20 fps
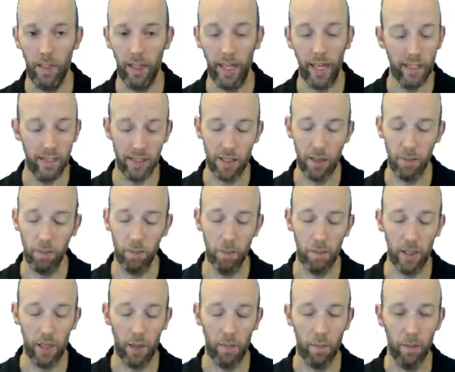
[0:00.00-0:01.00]
some
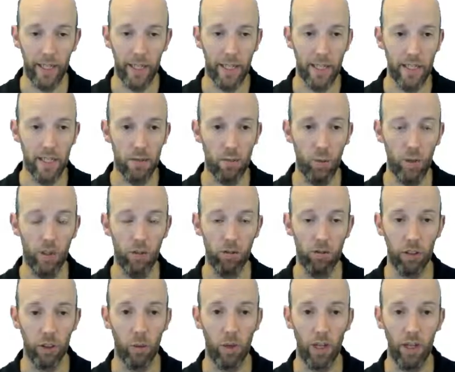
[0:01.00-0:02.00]
companies will
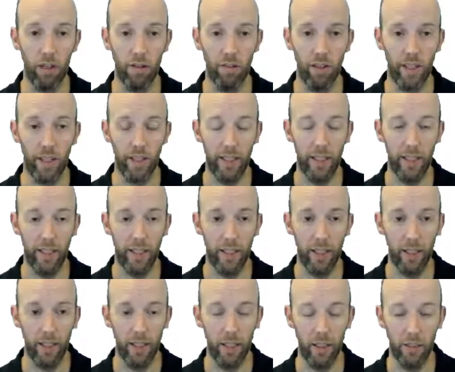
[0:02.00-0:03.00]
require
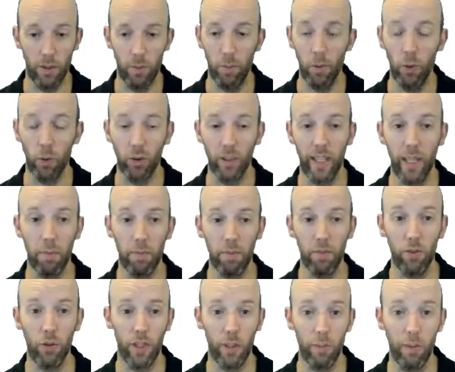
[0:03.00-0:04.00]
a support ticket
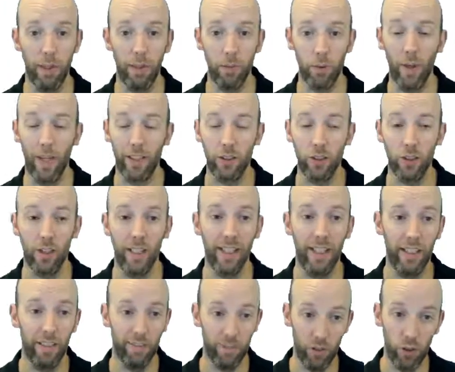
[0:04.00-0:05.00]
before they'll be able to act on
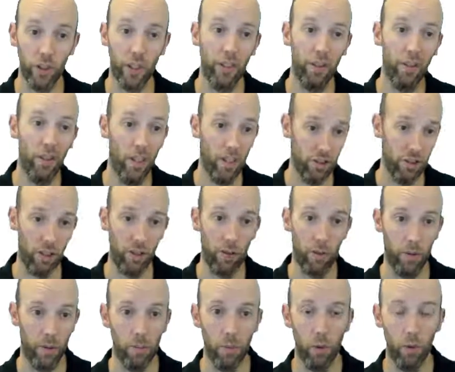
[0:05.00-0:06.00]
anything for you. So
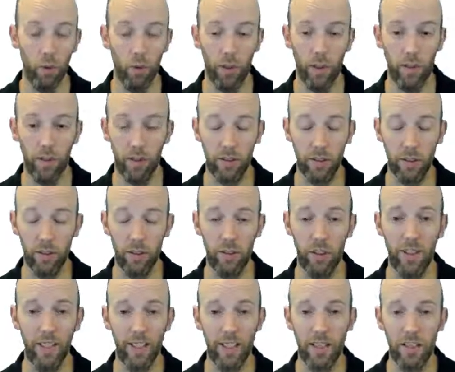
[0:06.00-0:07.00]

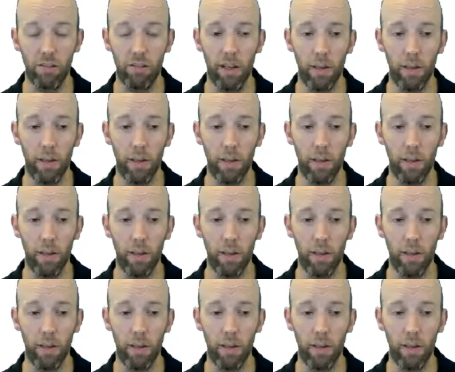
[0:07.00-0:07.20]
this is a great